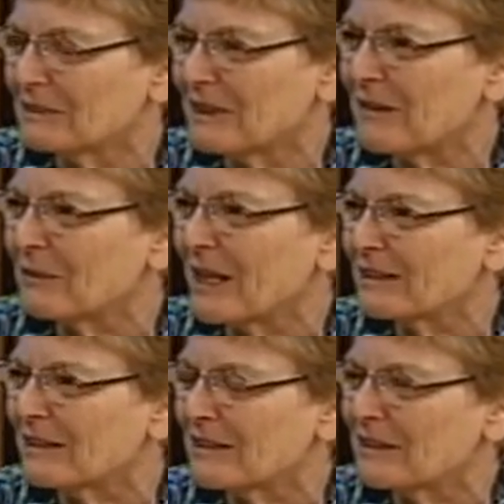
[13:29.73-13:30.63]
haven't
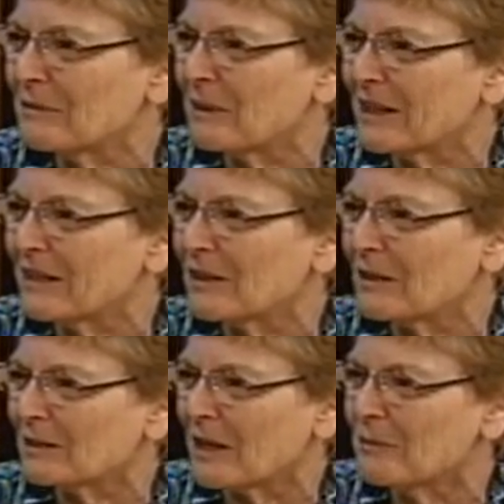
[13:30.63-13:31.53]
gotten to anybody in
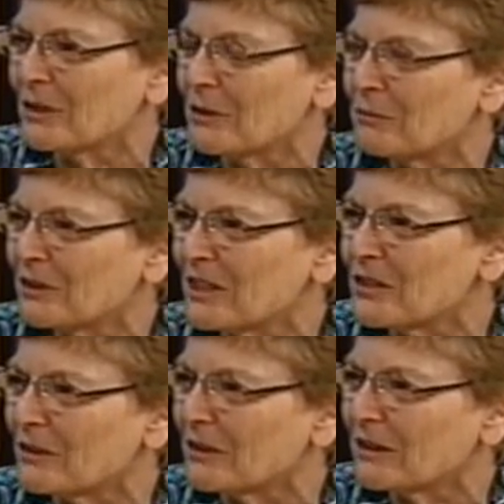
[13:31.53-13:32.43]
that Iberian
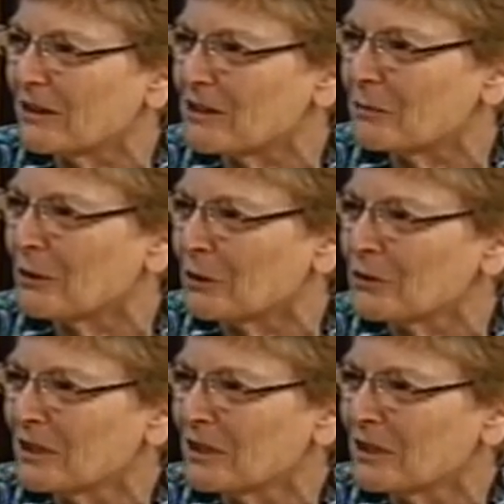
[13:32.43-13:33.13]
Peninsula, I suppose?